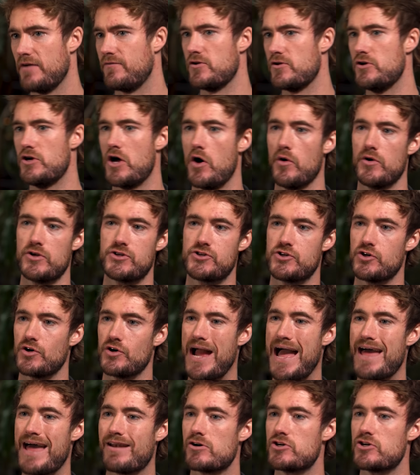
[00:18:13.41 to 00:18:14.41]
If you notice
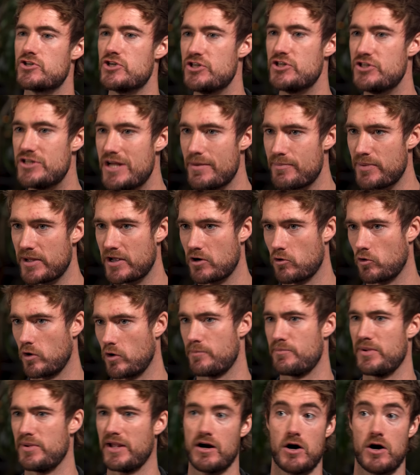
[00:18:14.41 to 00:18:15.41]
your energy dipping
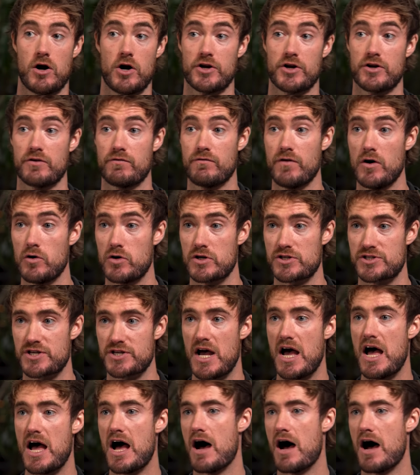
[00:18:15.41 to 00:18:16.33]
or it being harder to focus,